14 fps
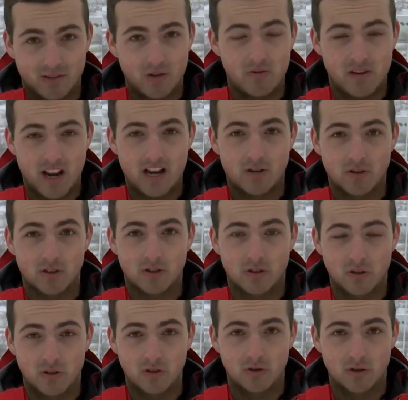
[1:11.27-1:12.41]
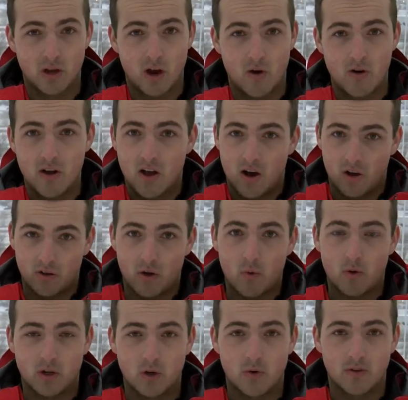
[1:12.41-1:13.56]
too dangerous to do so, although
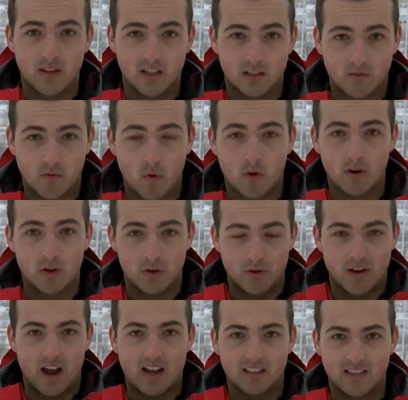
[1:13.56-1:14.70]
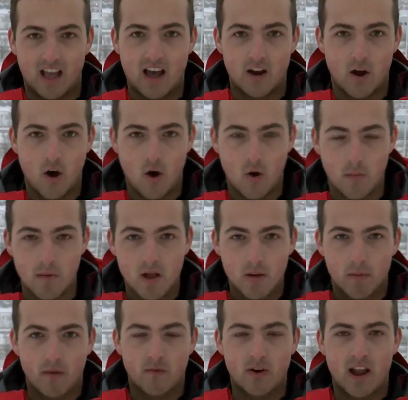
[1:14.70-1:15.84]
we're doing this for you guys at home.
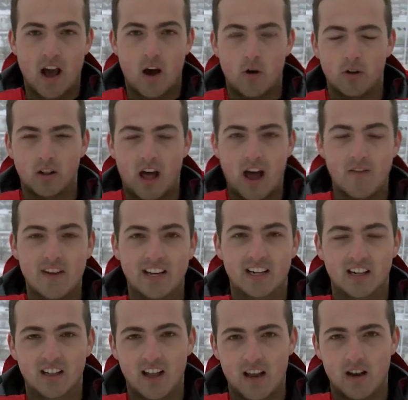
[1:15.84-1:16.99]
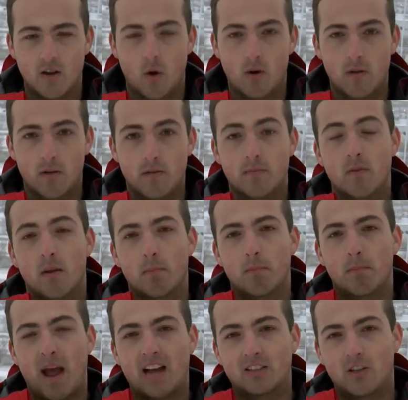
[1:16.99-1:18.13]
But for now, live in Clint,
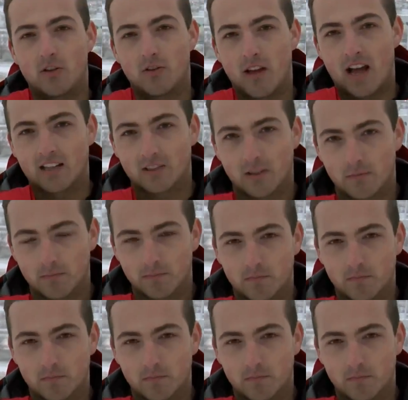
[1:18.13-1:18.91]
back to you guys.